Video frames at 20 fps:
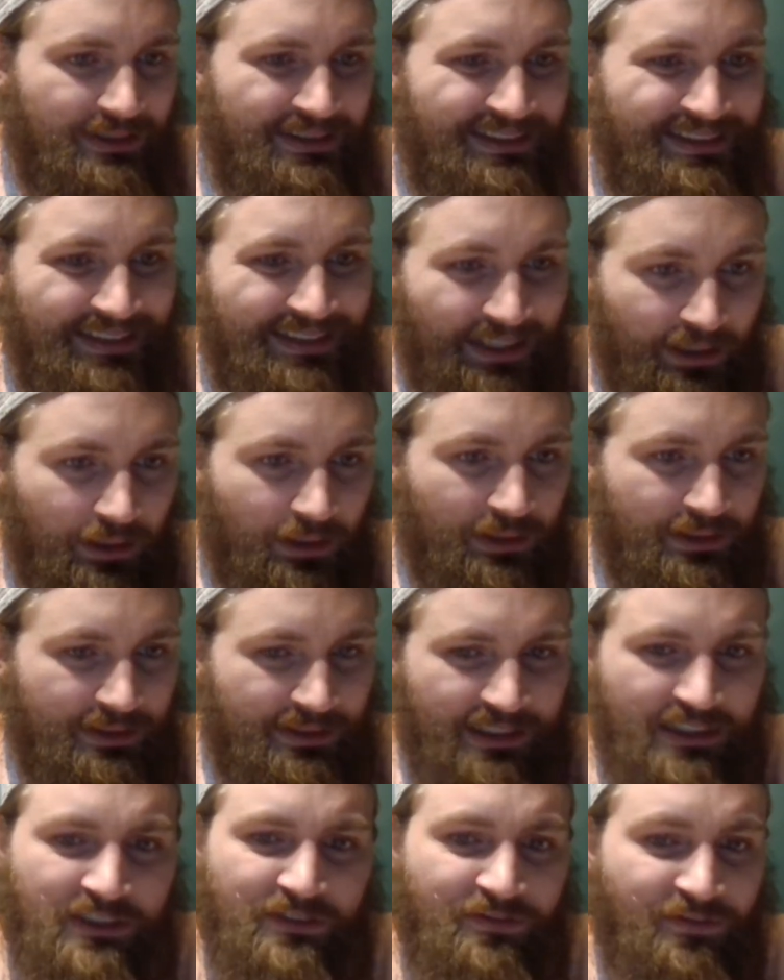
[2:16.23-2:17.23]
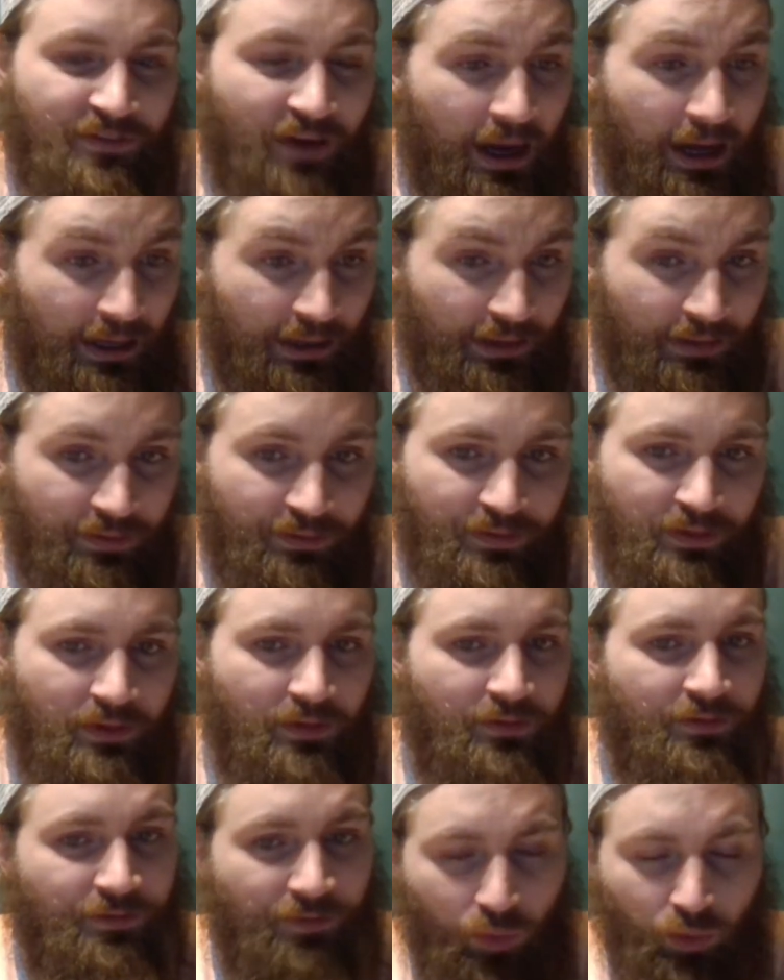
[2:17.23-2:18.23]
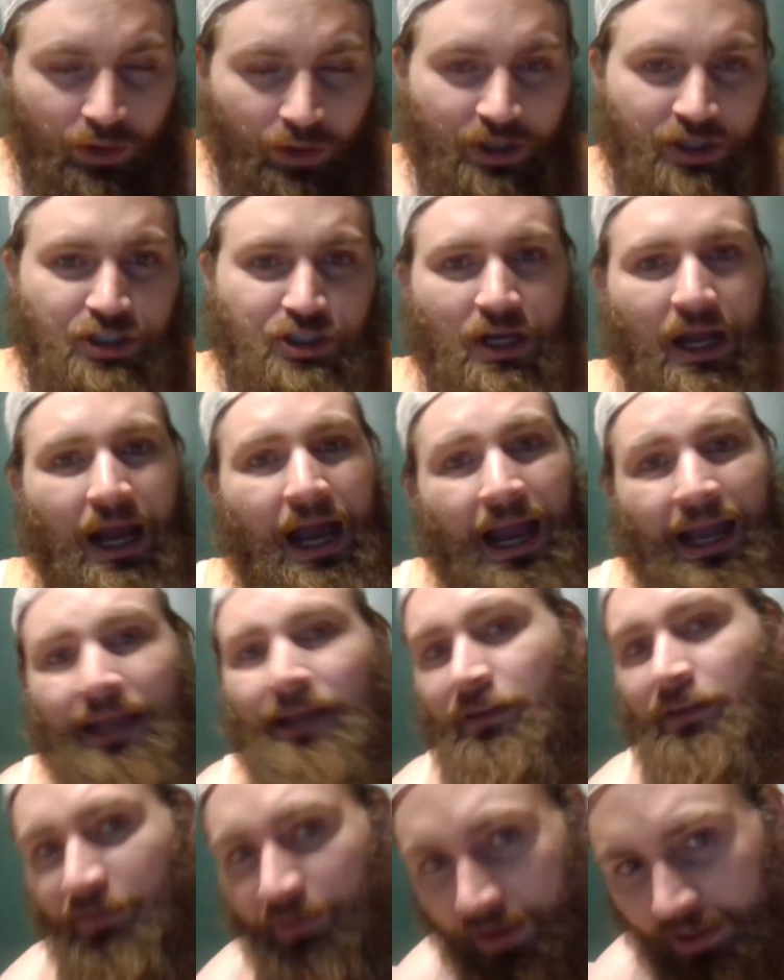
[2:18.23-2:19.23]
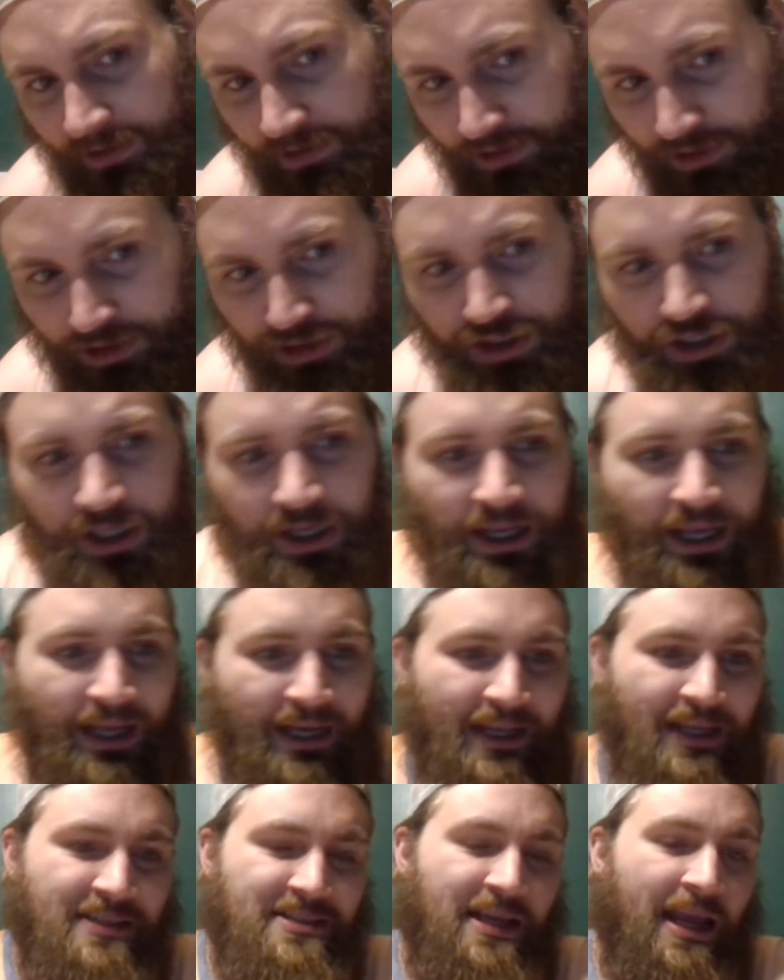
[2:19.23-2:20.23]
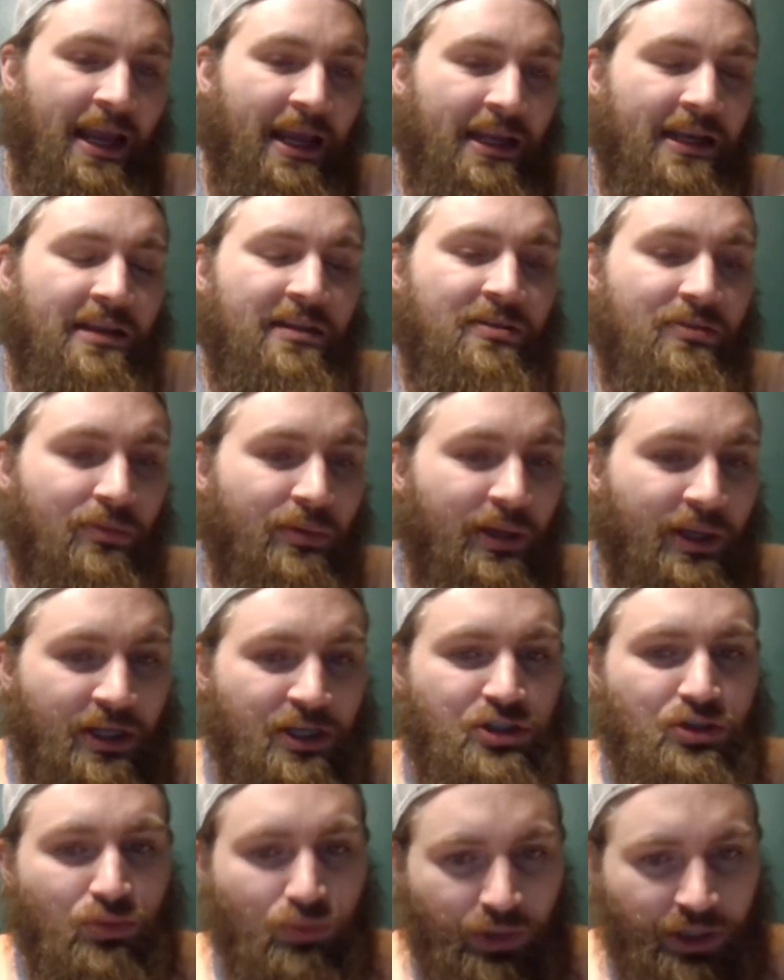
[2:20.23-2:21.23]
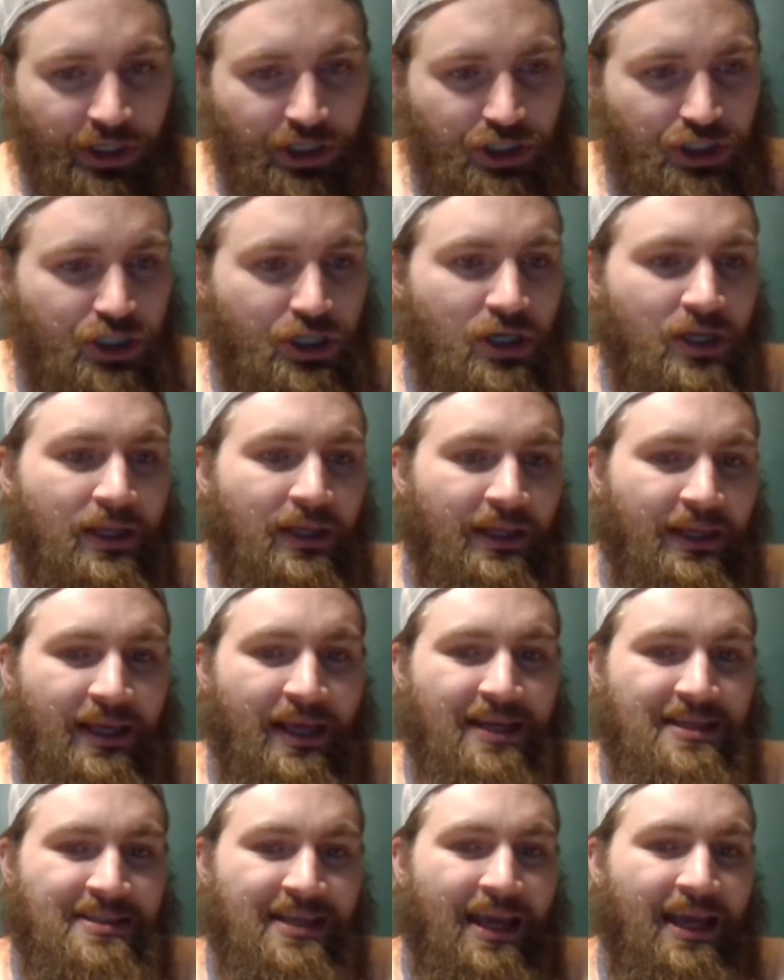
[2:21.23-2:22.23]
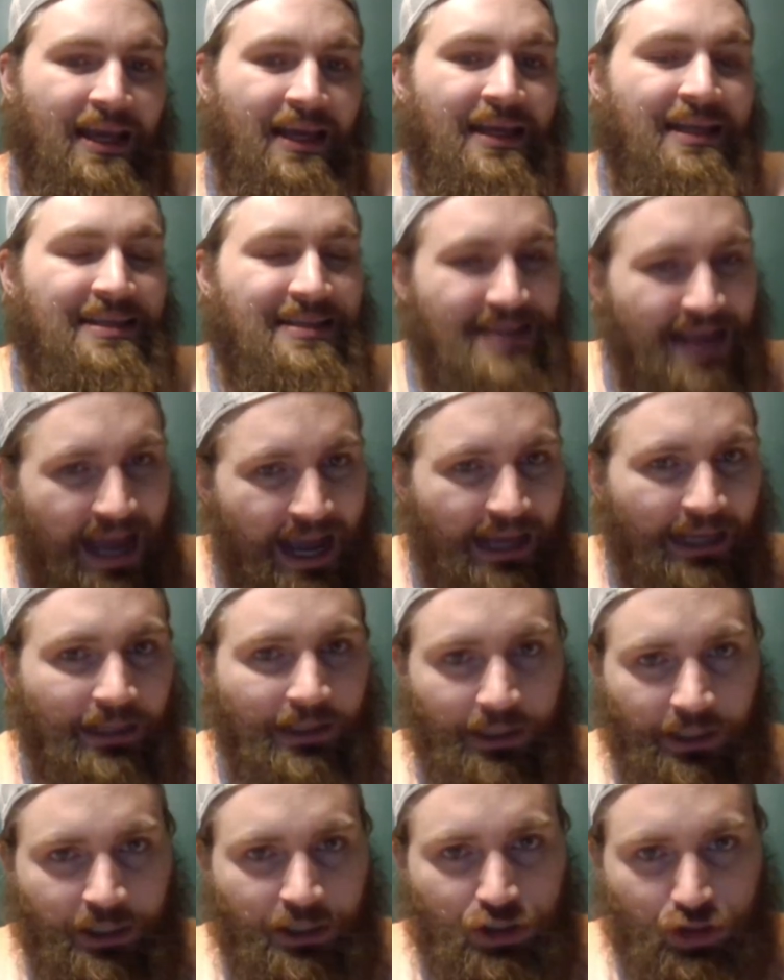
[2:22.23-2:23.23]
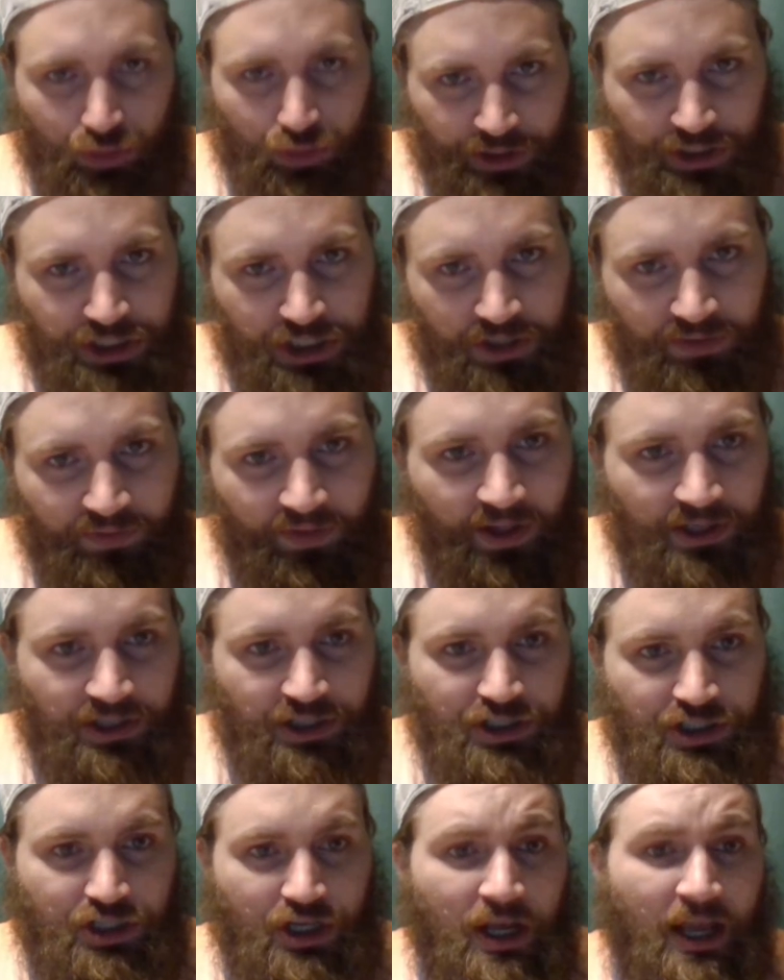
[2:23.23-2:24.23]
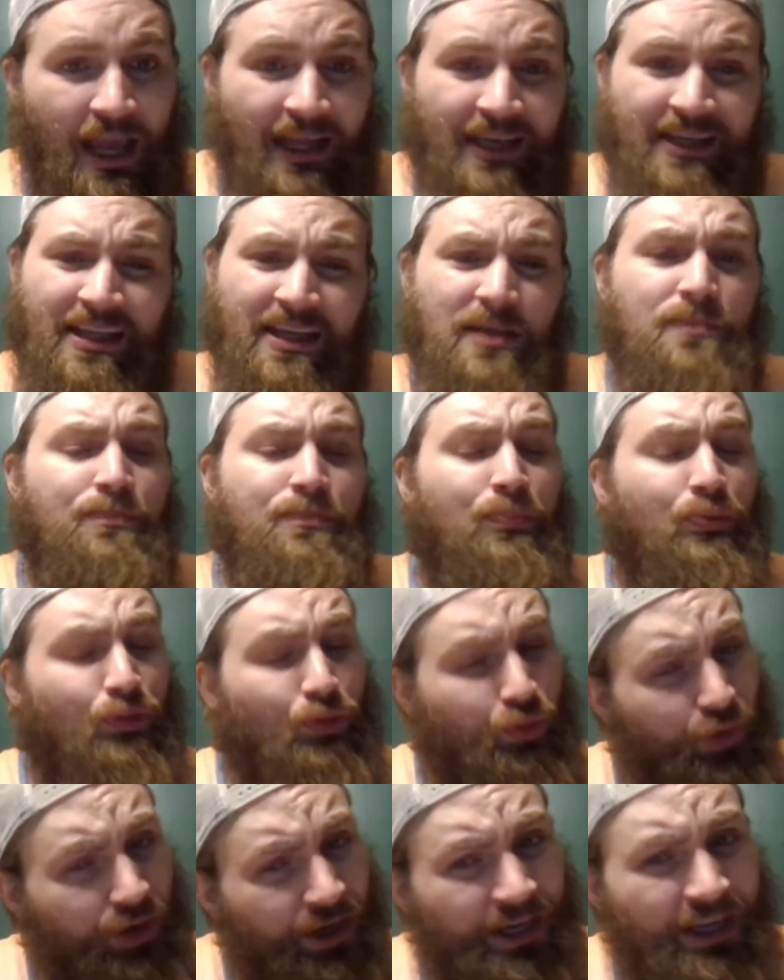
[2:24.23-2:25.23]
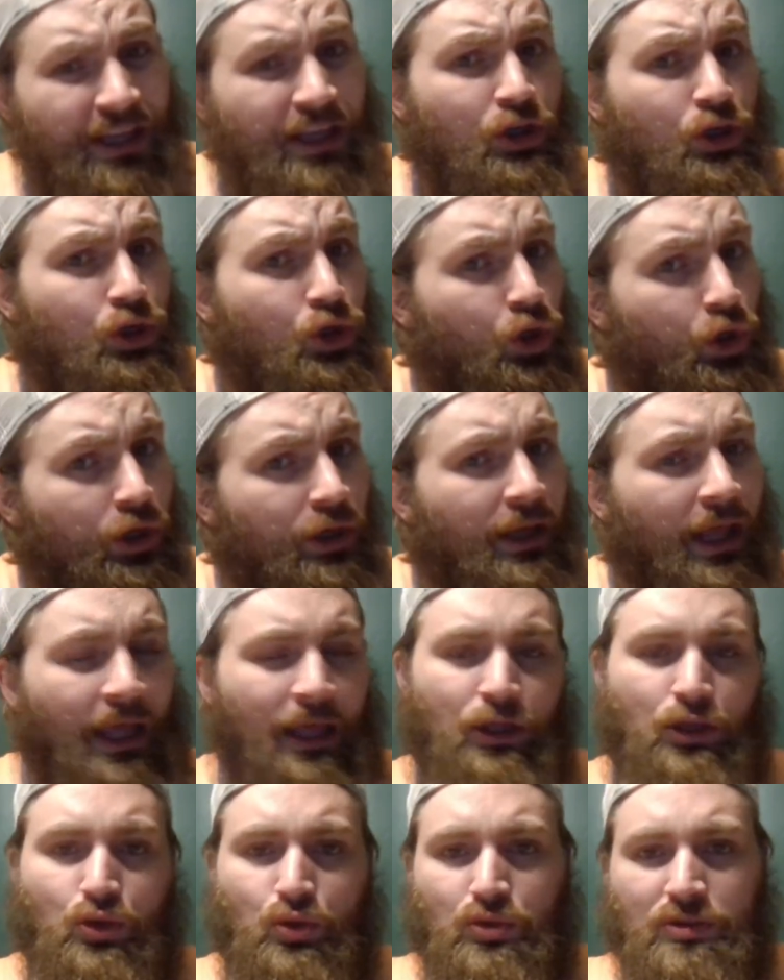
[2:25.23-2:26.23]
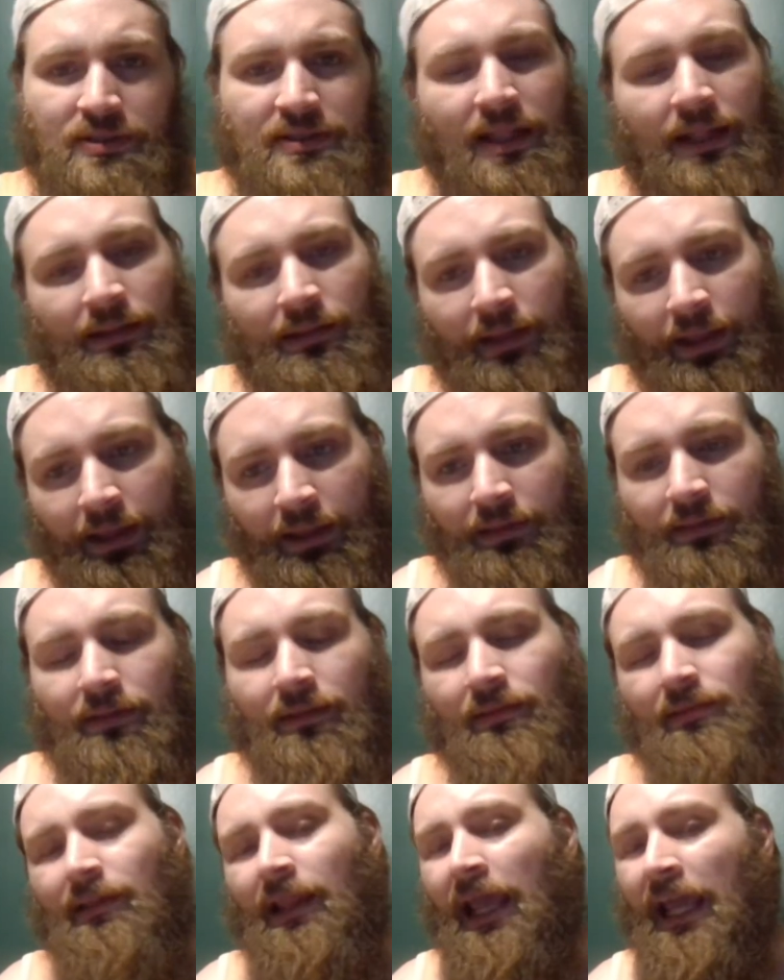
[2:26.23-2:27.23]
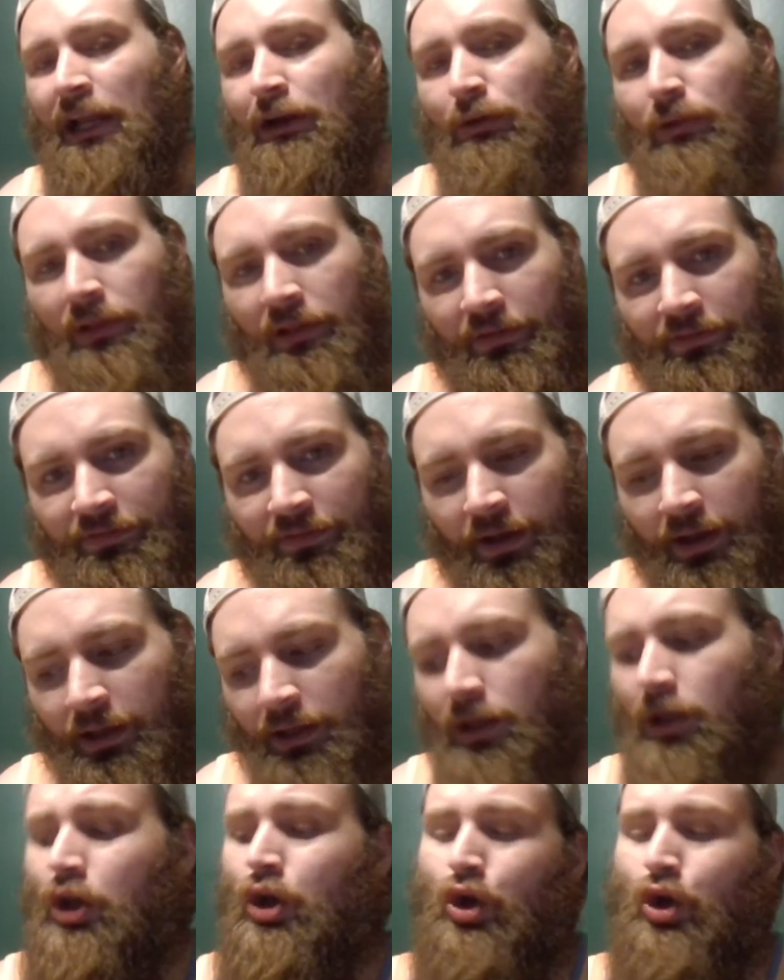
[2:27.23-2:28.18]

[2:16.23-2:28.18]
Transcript: 6'5", 4-inch height advantage, and he has 83-inch reach. He has a 9-inch reach advantage, and he's pretty good at using that length later in the fight.